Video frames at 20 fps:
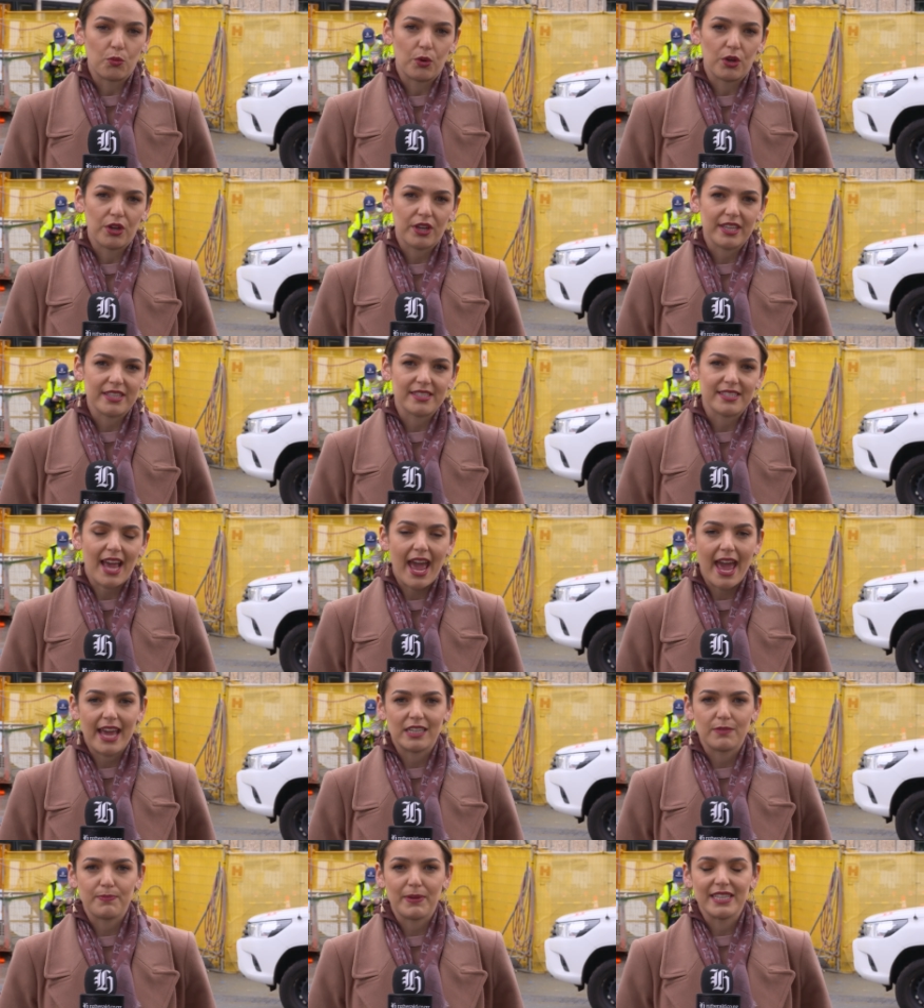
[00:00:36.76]

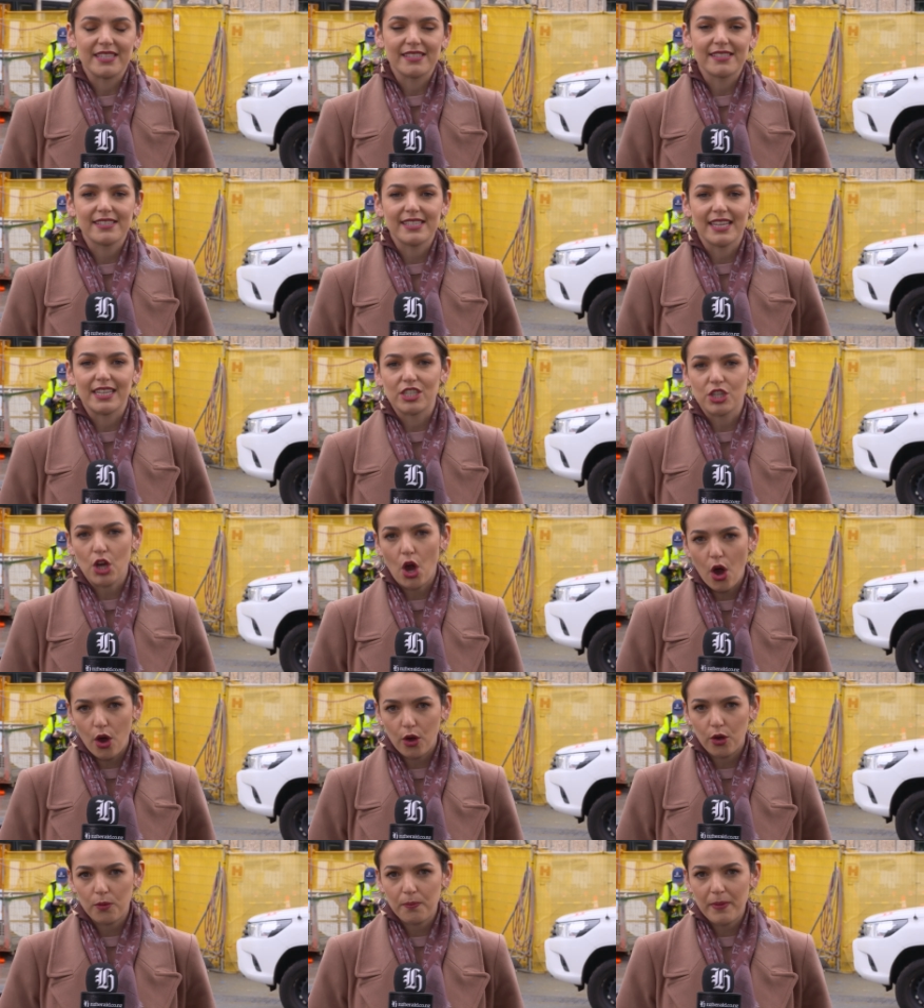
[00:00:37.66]
workers had been sent
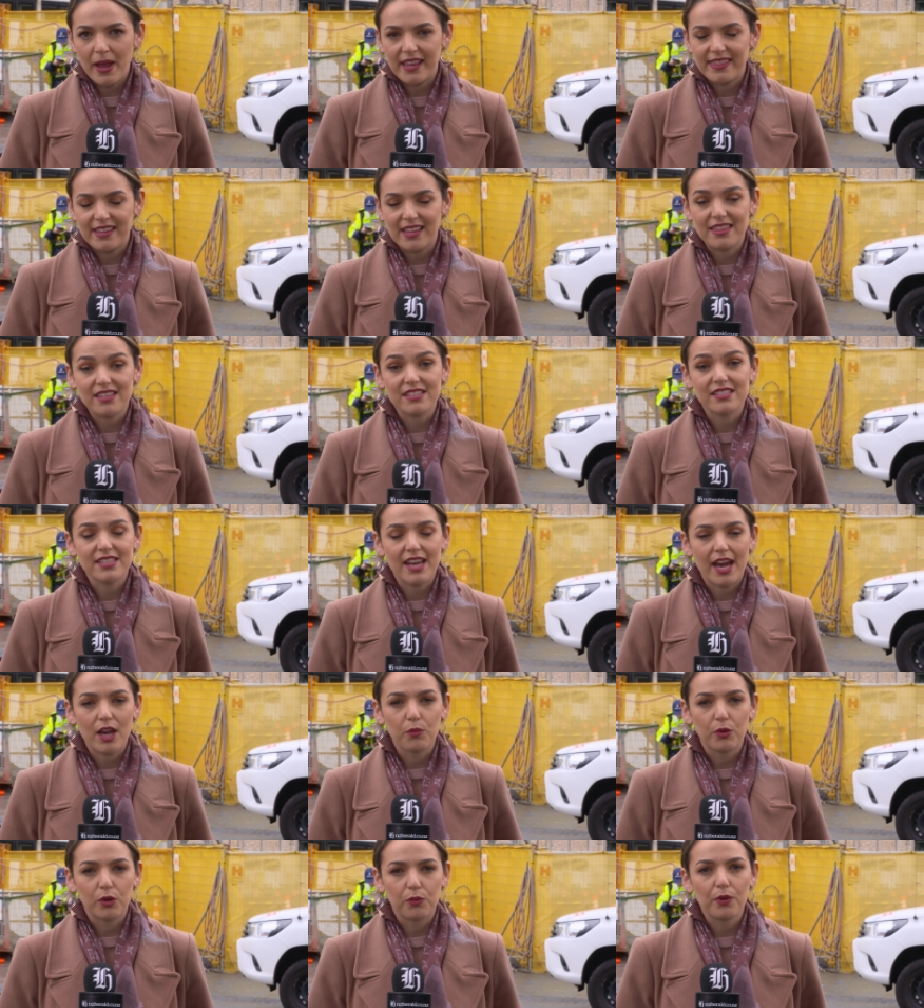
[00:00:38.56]
home and that the
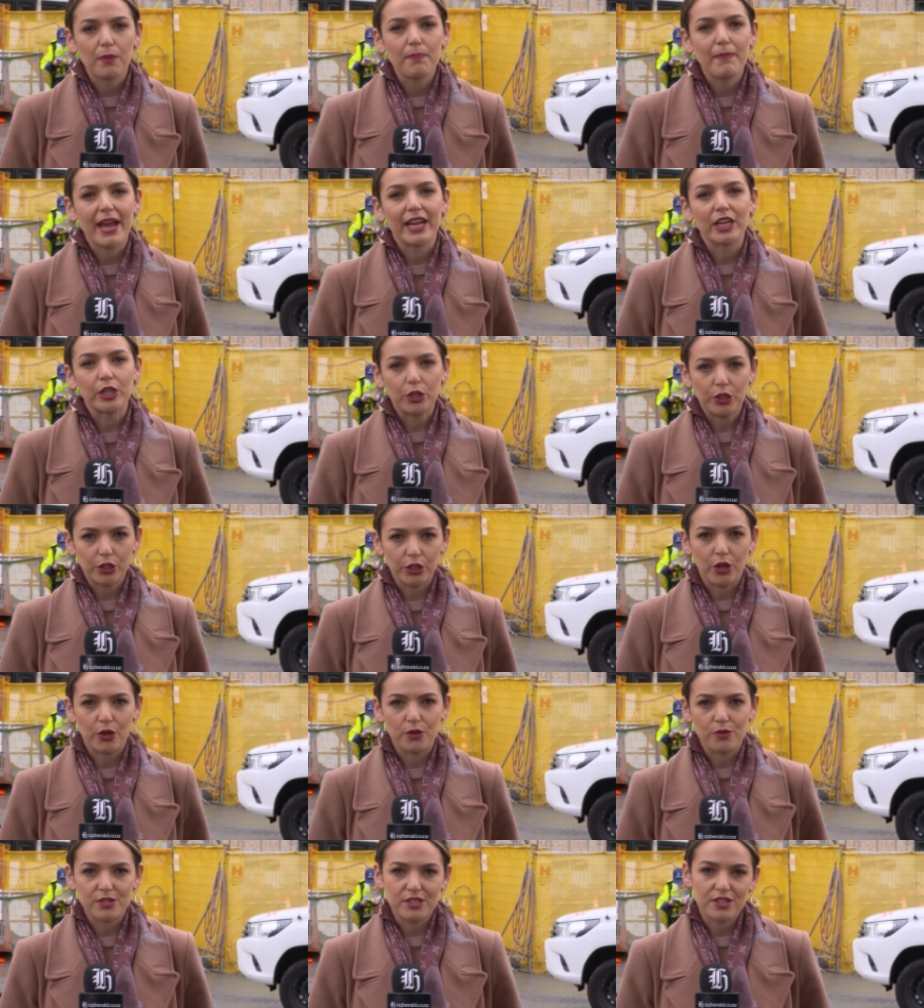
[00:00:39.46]
site would remain
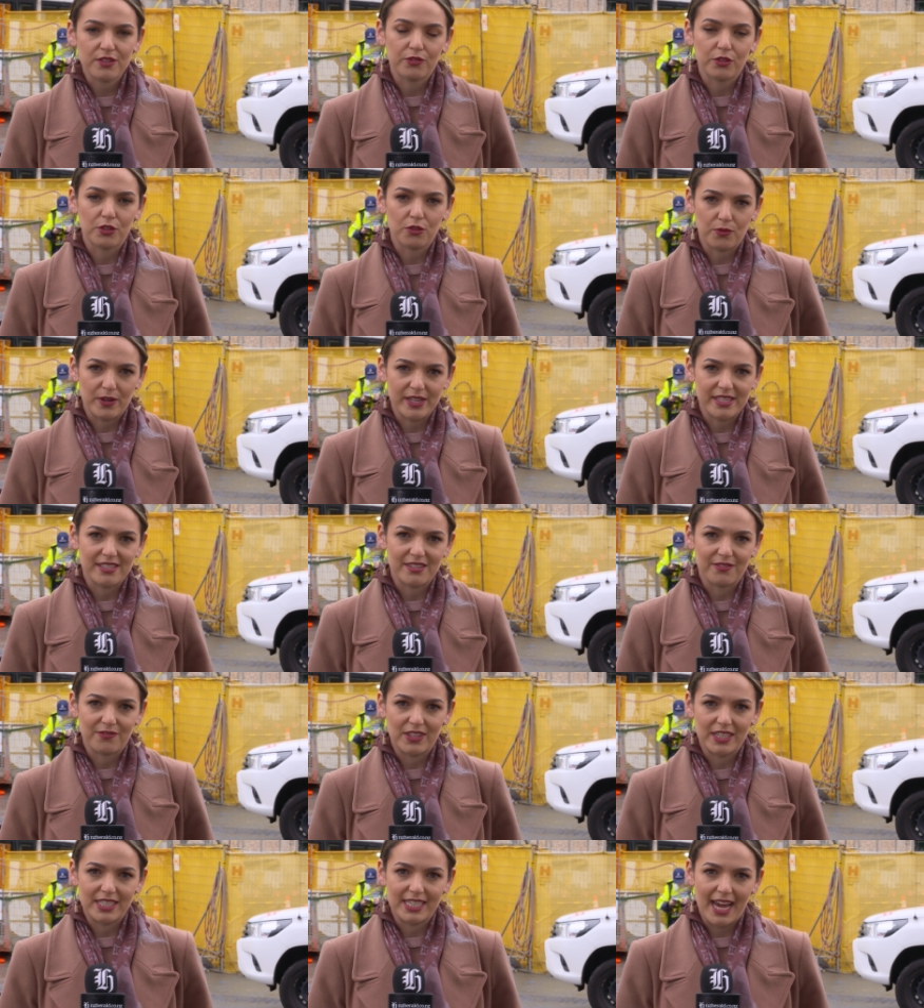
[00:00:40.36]
closed for the
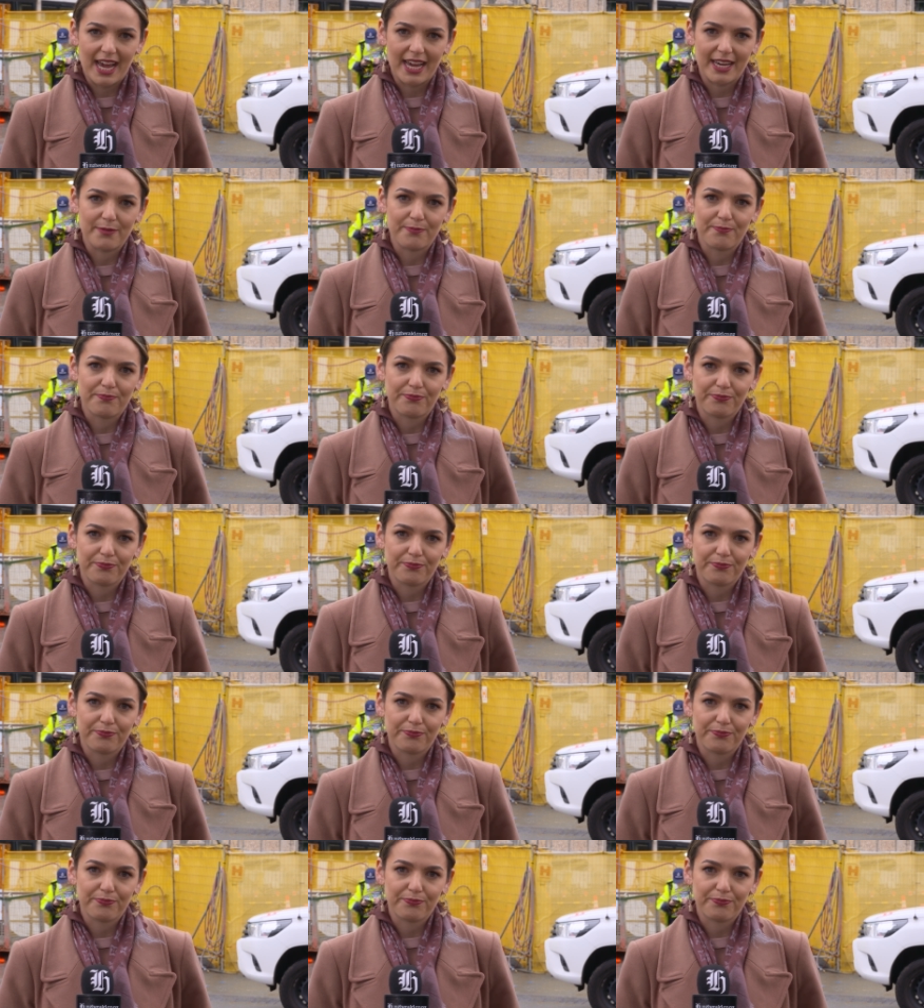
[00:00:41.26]
rest of the day.